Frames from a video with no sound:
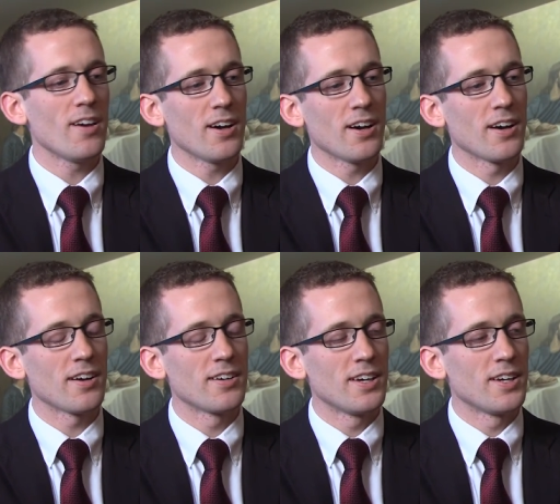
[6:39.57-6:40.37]

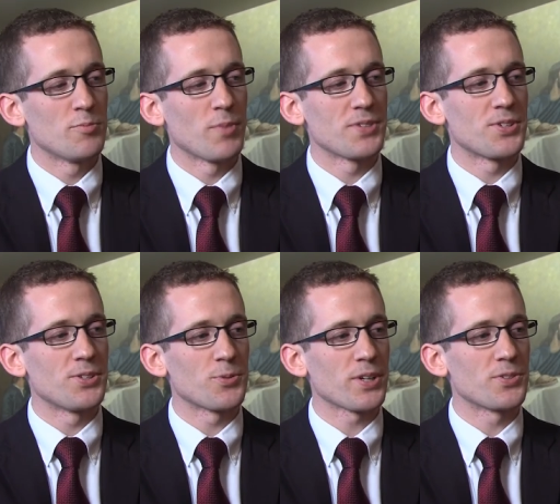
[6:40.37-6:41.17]
uh,
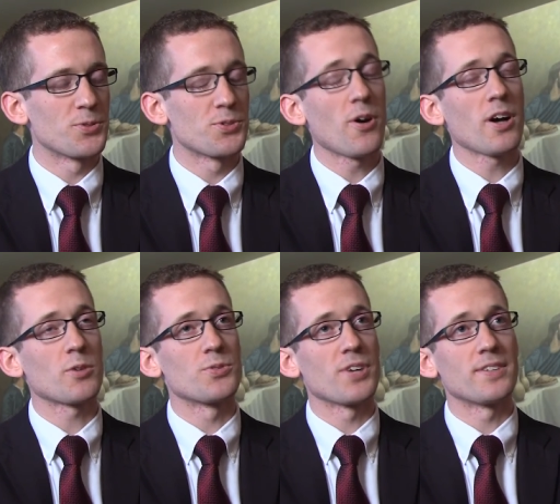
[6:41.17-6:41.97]
Monsignor Richter's
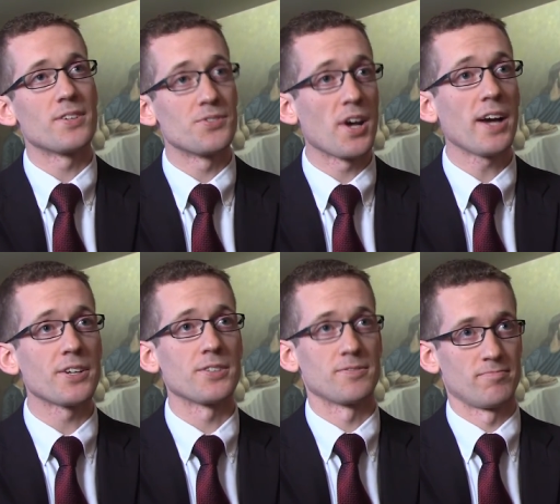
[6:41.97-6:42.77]
talk was on
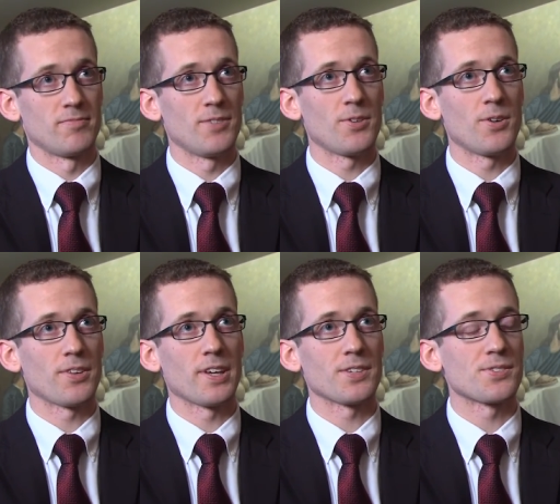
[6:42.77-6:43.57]
desire, of all
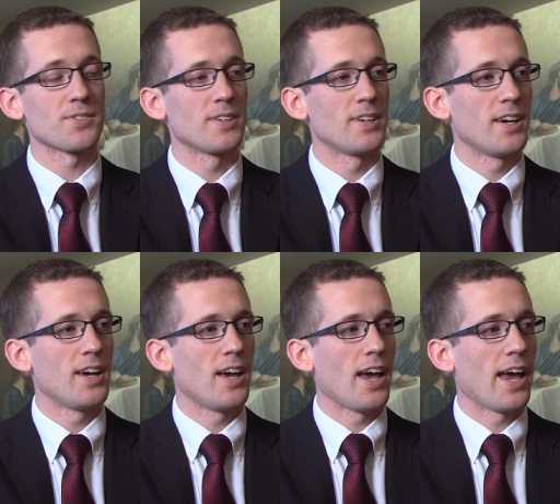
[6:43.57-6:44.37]
things.
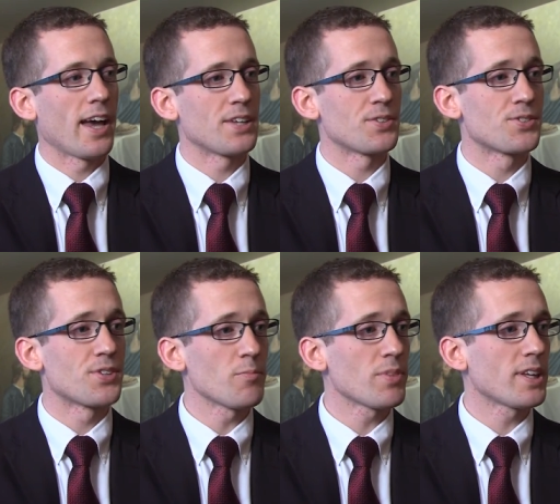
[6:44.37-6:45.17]
And
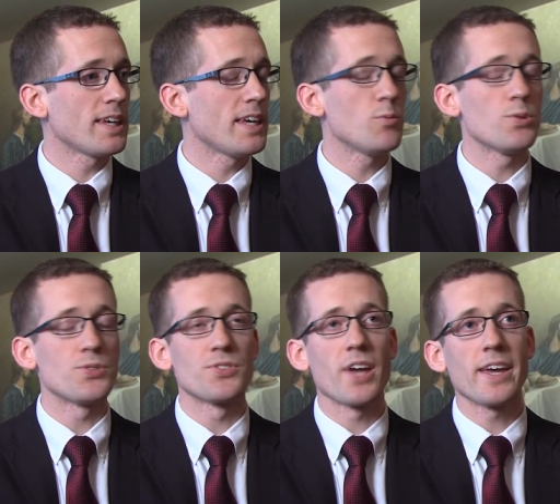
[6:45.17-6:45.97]
something he
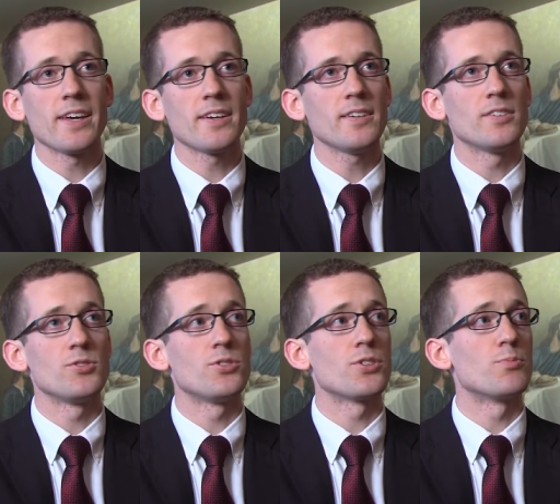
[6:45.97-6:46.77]
was saying
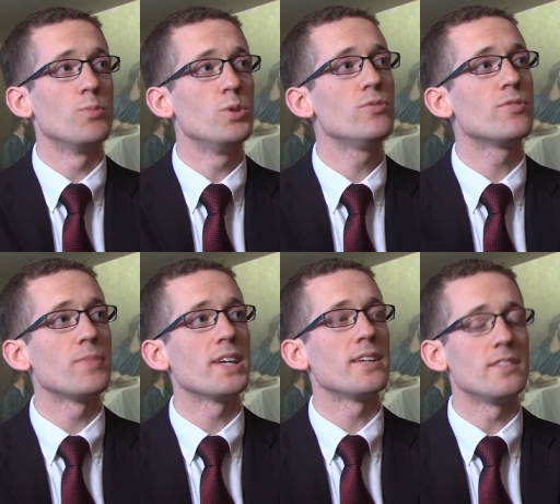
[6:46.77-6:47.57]
just moved
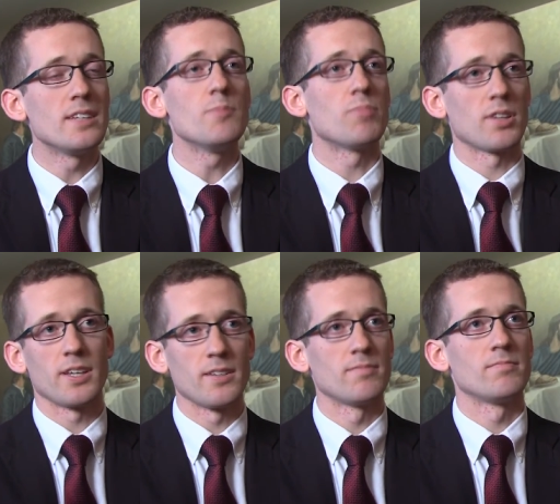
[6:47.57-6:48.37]
me
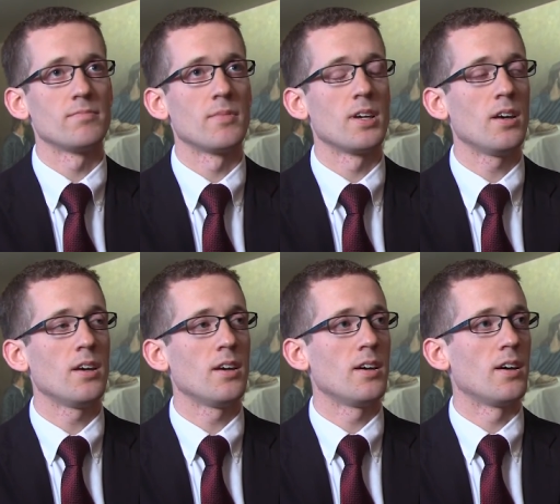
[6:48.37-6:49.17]
deeply.
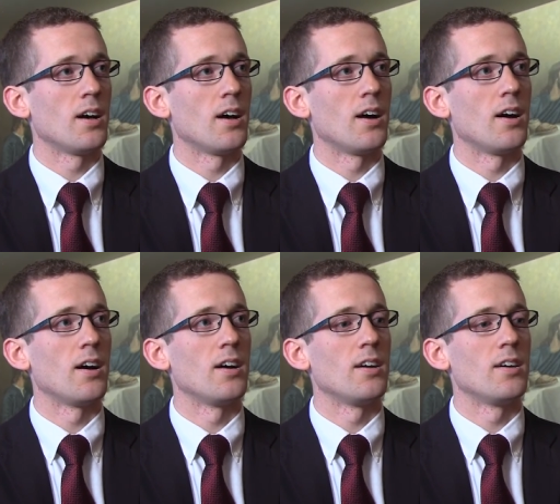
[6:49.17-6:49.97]

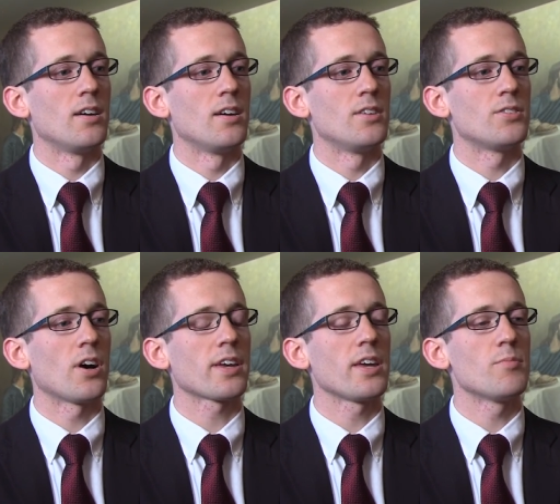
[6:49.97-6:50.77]
Uh,
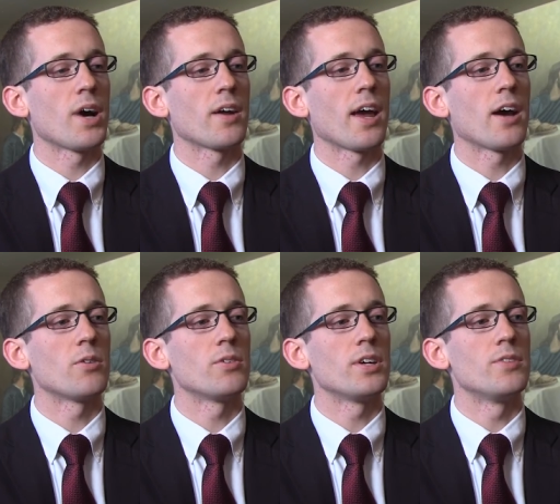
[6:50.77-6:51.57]
talking about
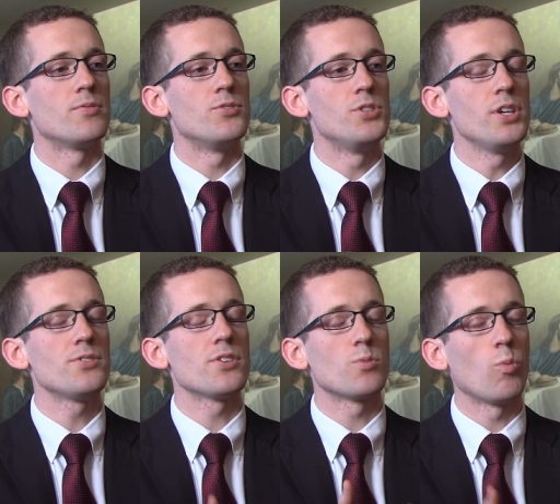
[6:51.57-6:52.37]
how if
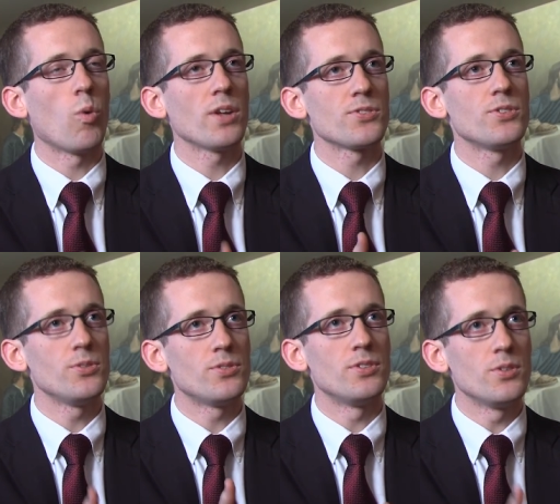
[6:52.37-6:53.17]
Jesus wants
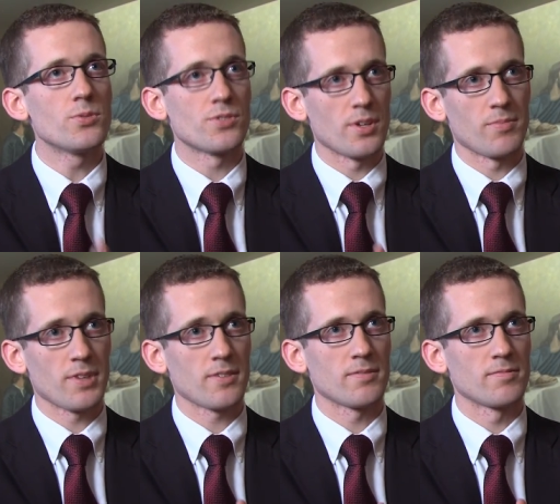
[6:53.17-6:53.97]
you to do
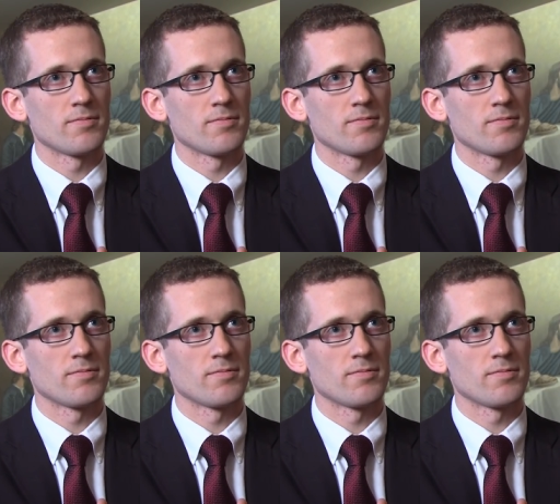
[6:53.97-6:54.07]
something,